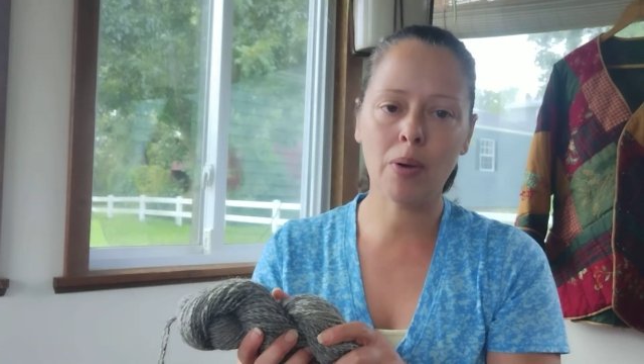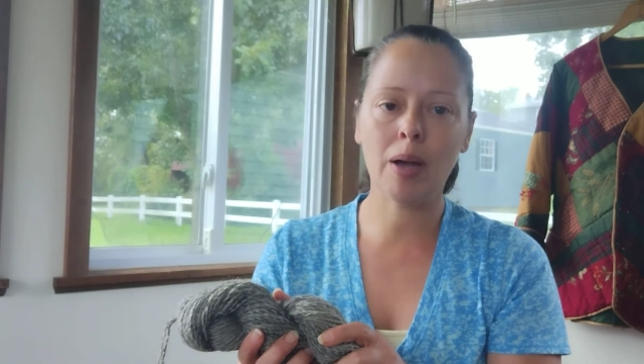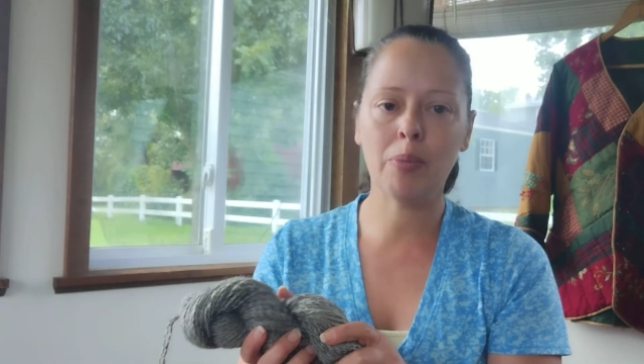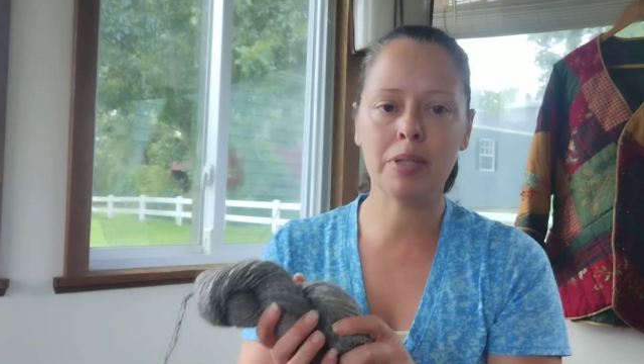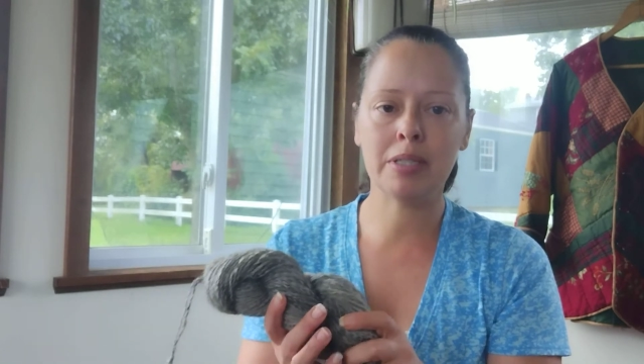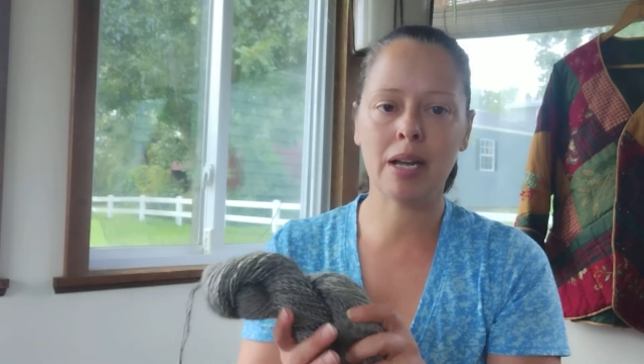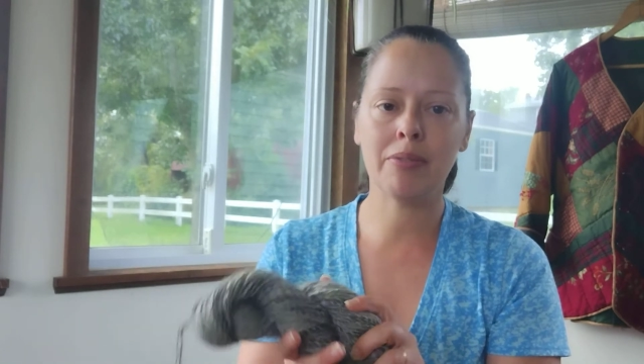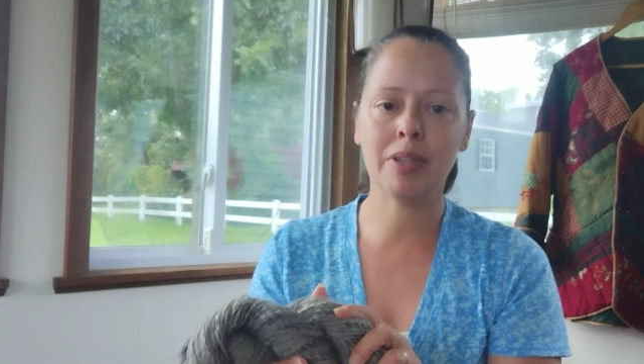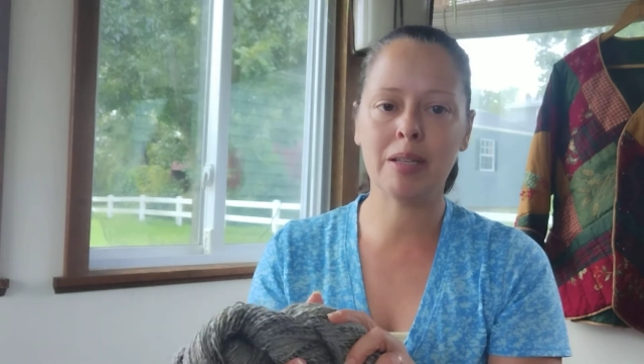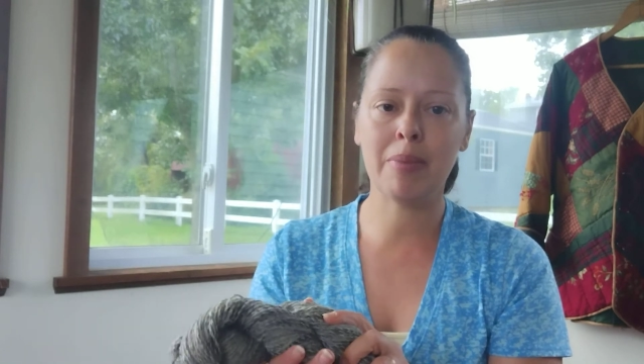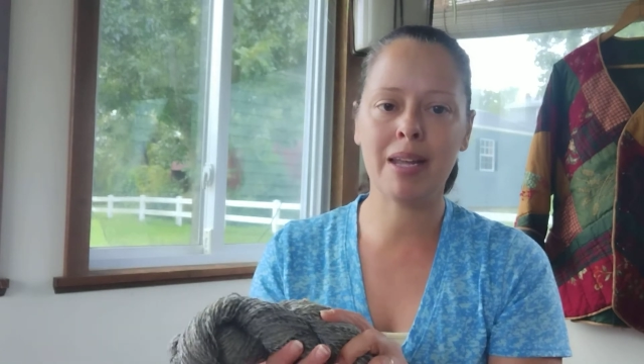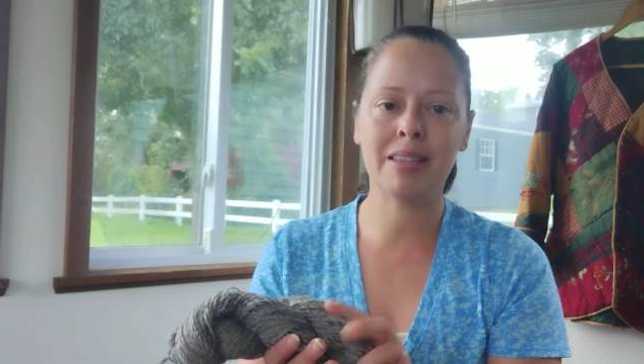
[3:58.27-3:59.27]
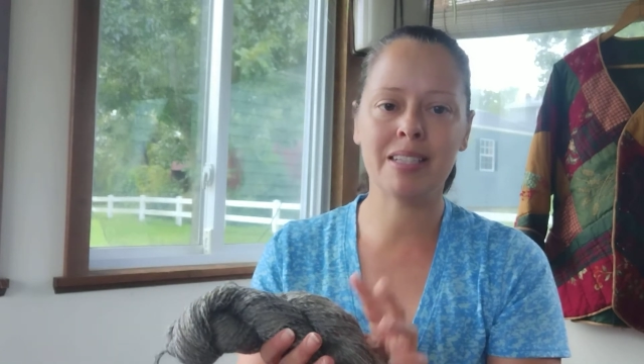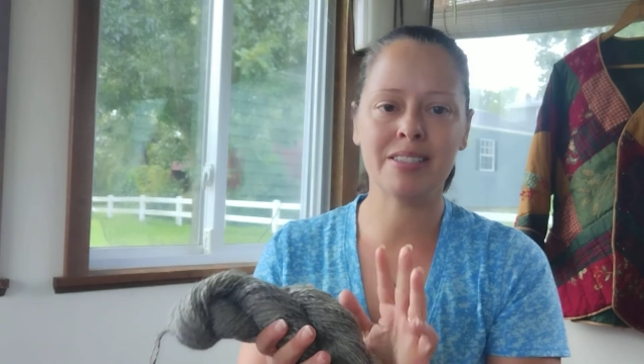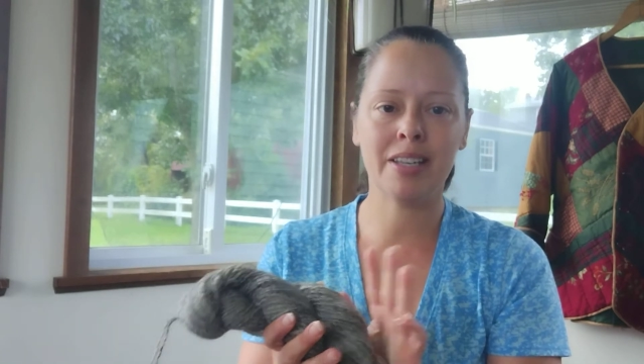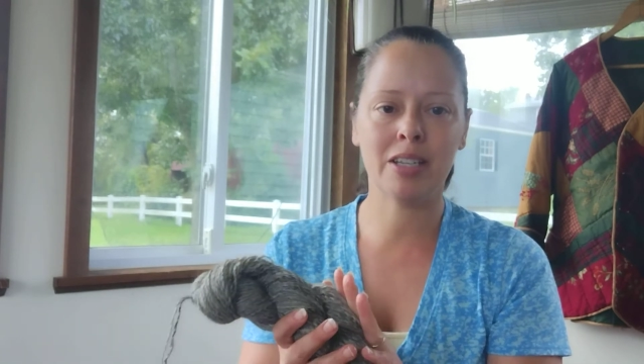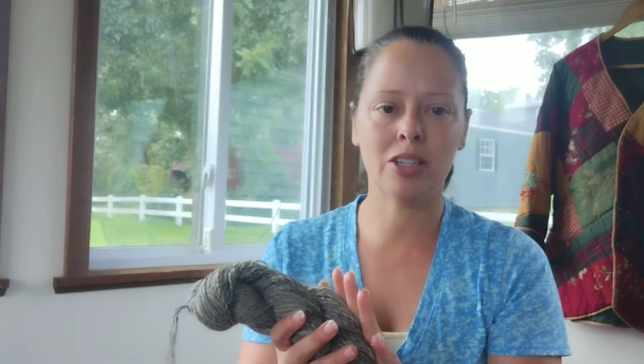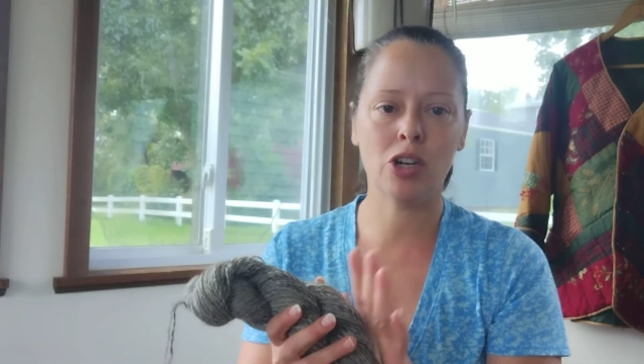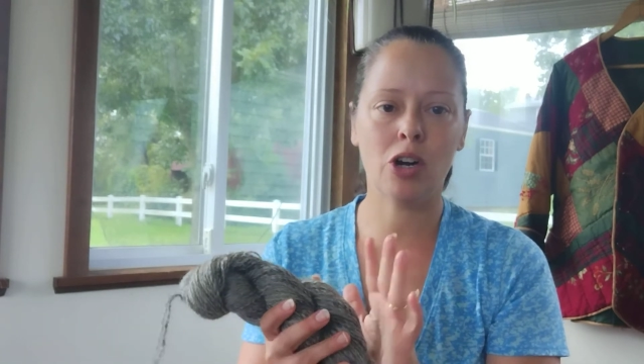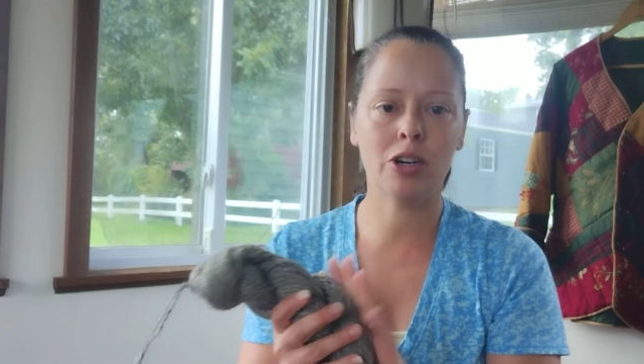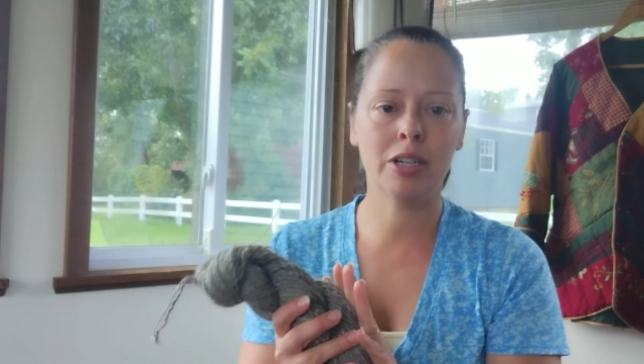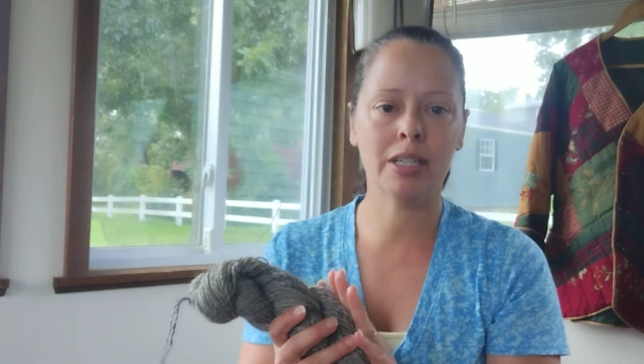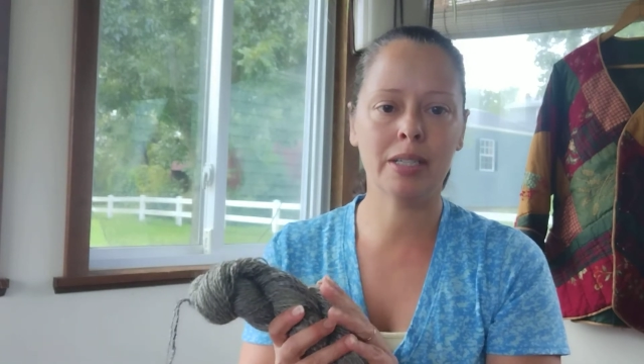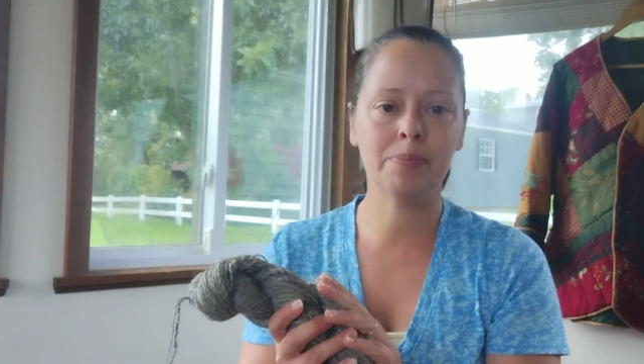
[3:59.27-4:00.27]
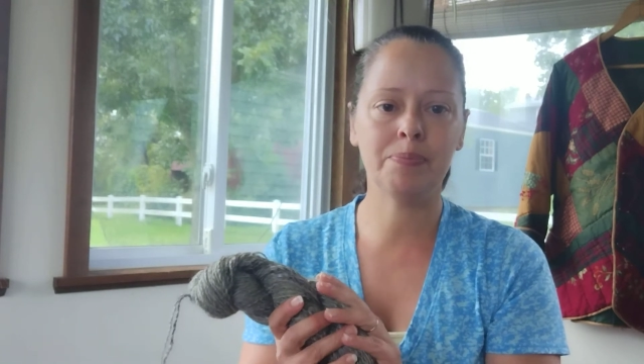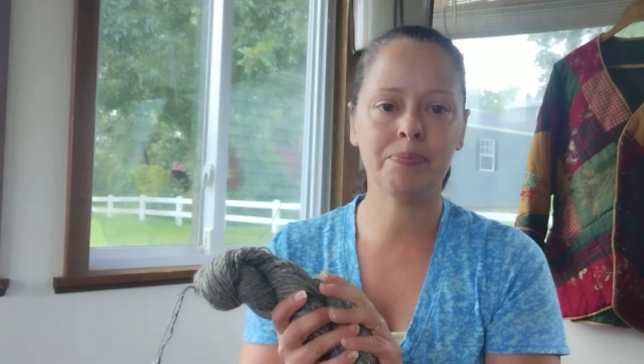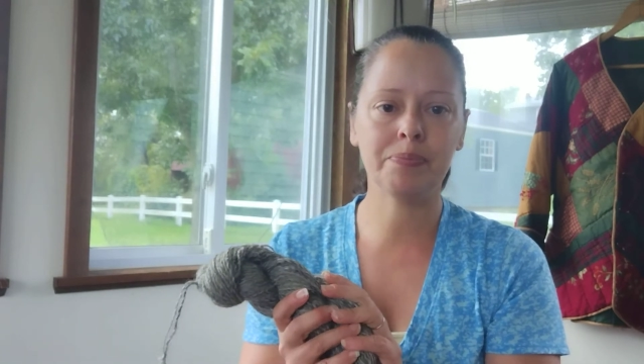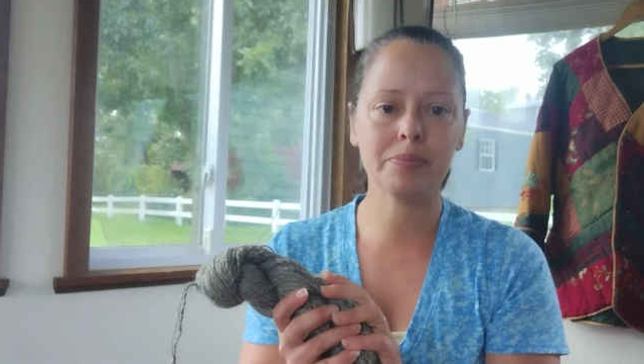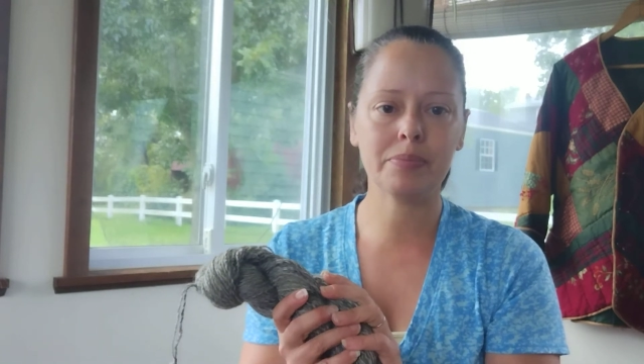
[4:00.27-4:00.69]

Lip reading: I would definitely make this like a cardigan,